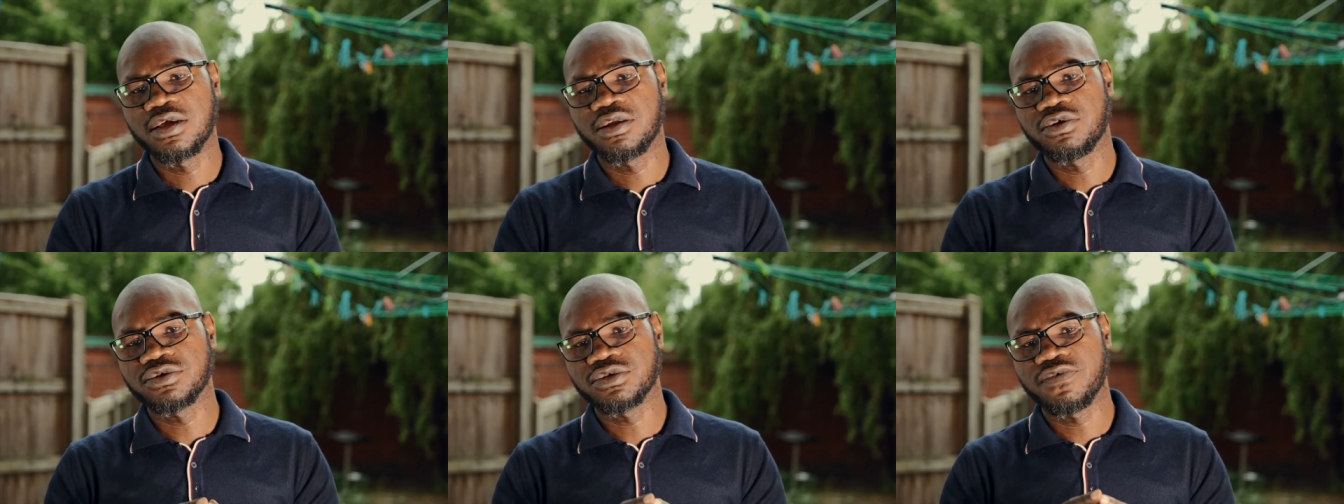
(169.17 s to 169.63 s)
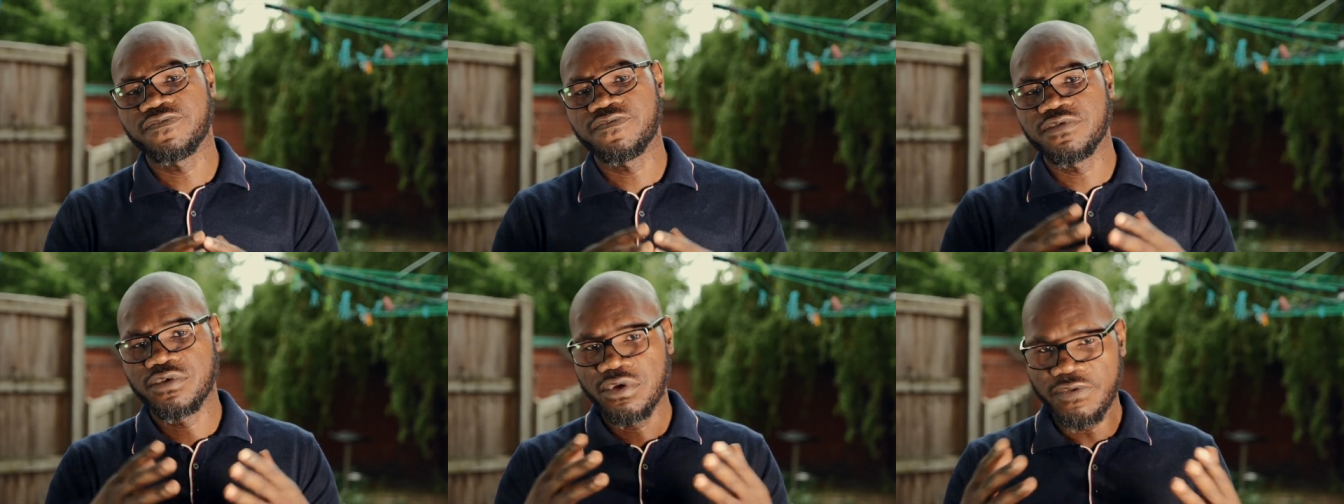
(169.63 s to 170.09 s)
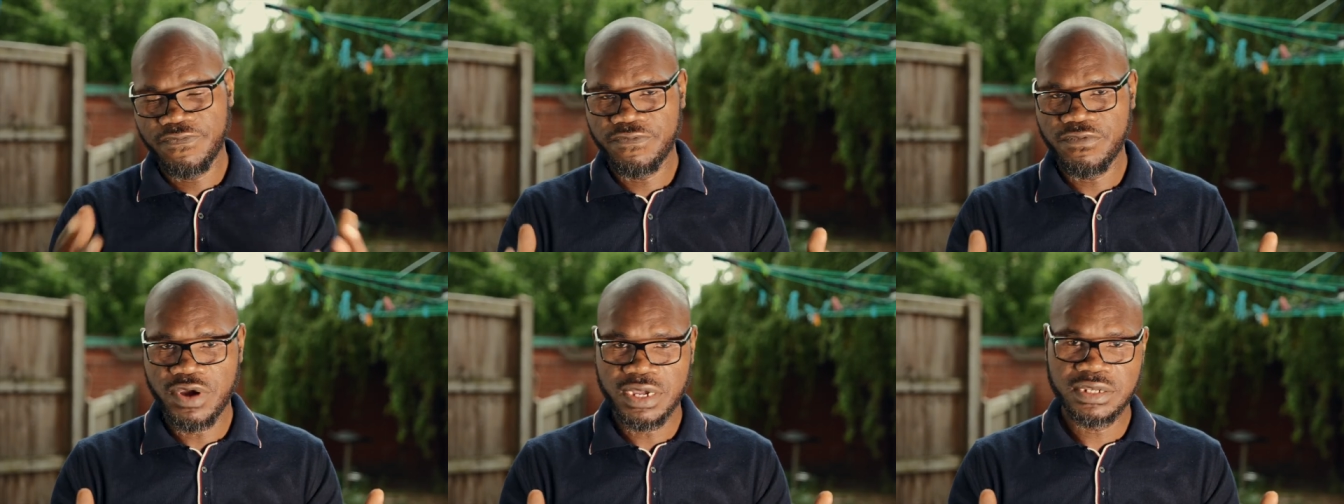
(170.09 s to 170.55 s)
loss of loved
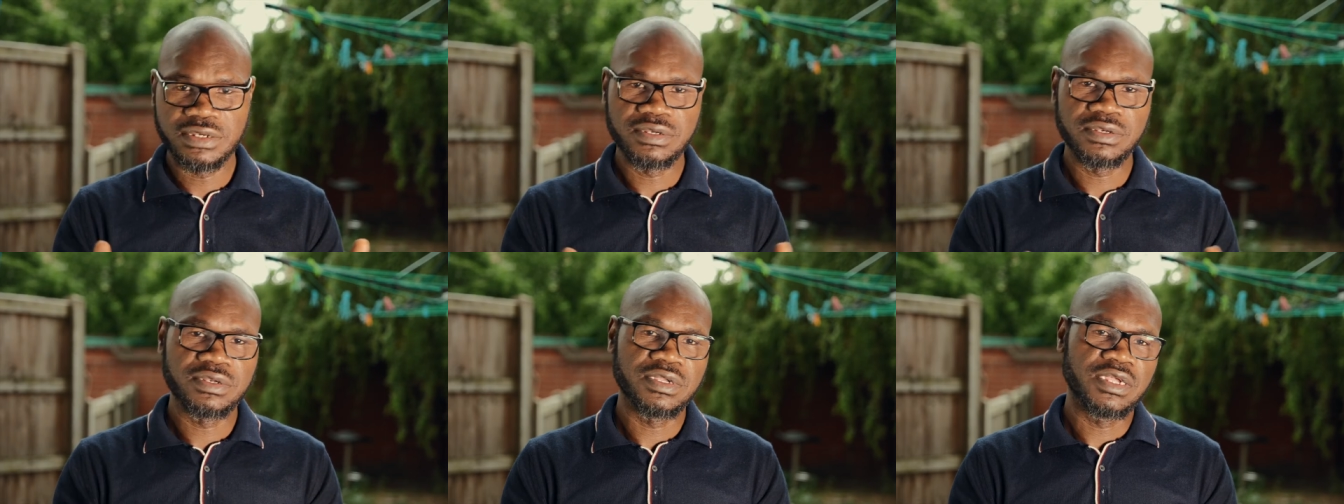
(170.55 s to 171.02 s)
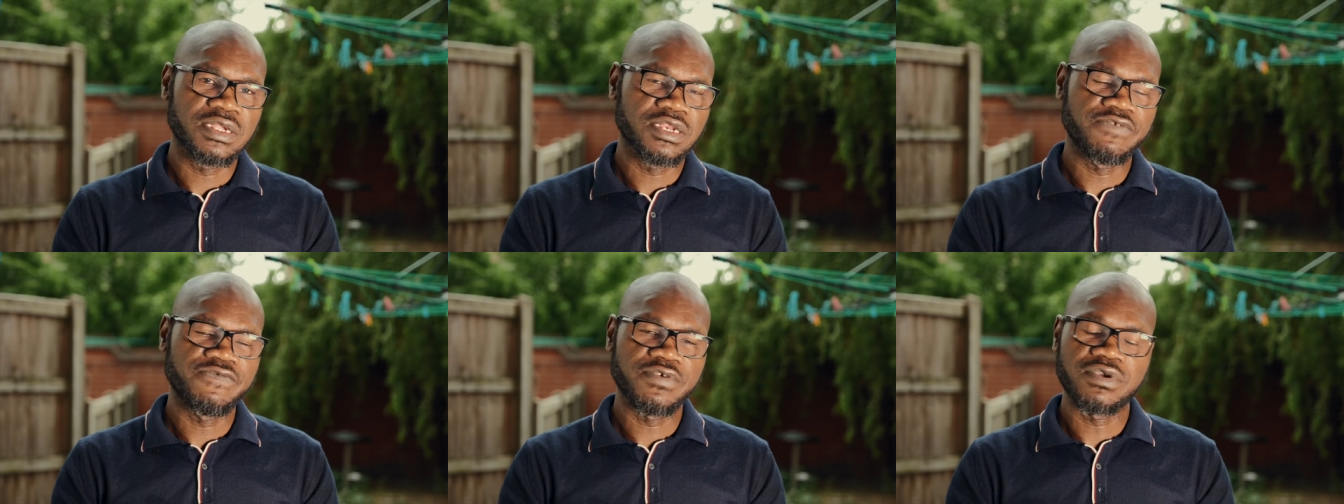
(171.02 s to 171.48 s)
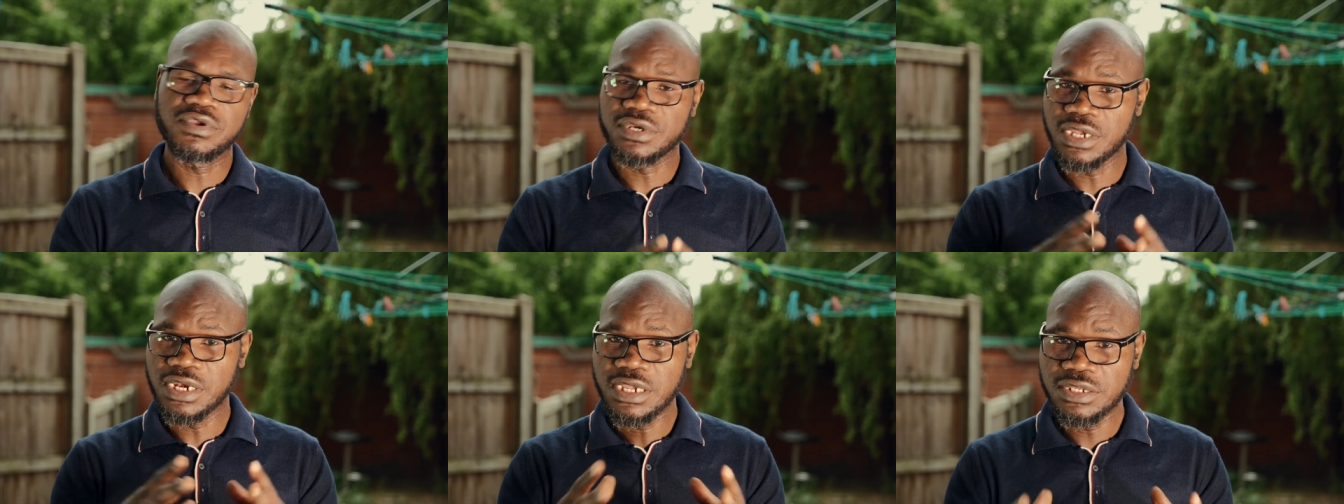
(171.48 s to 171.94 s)
one,
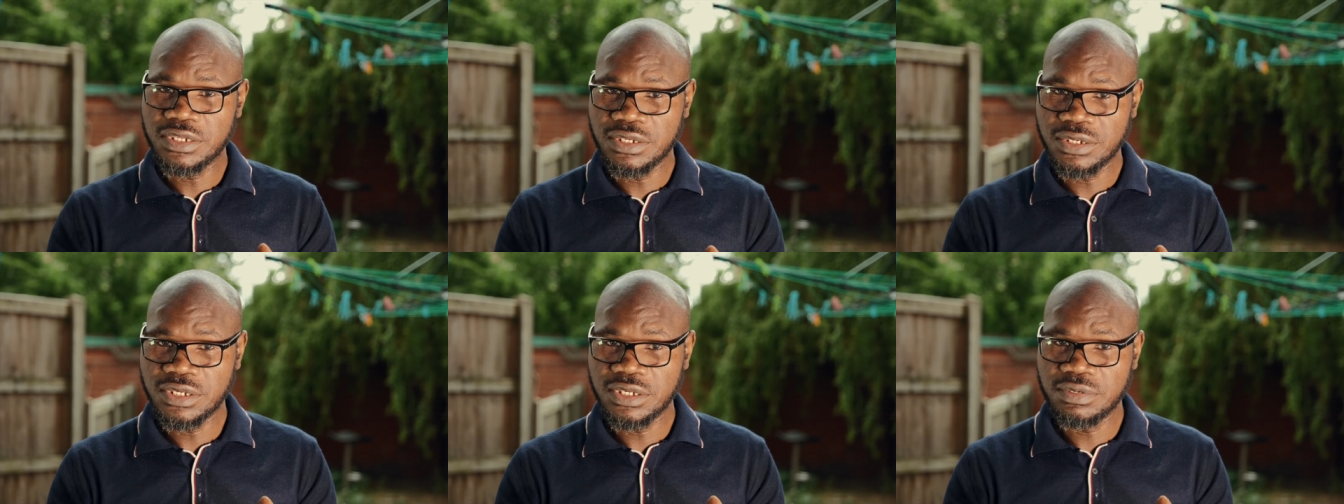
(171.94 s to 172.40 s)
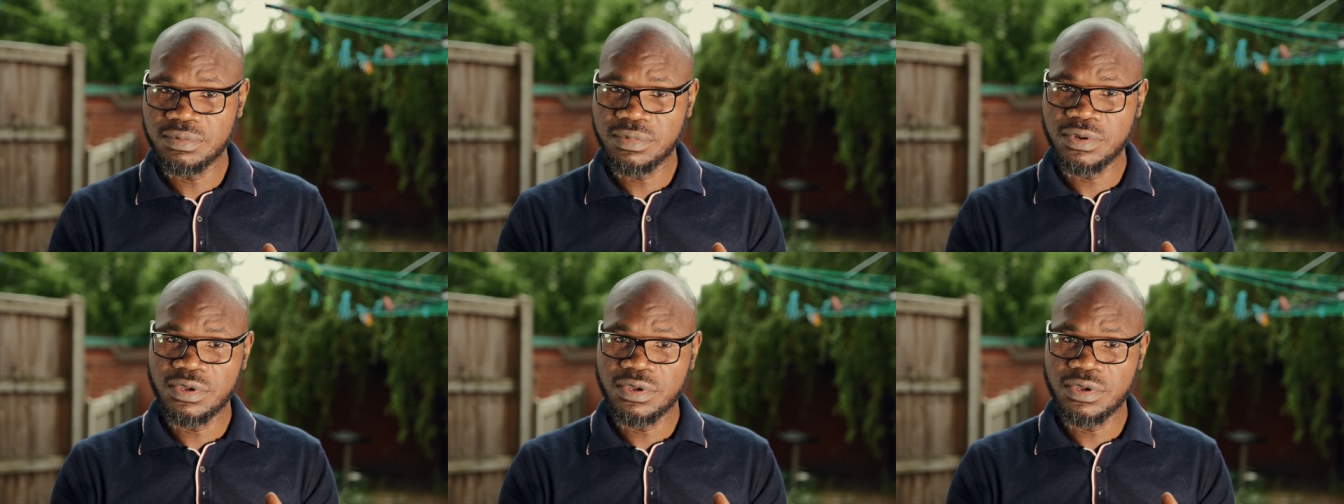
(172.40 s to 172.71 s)
difficult relationship,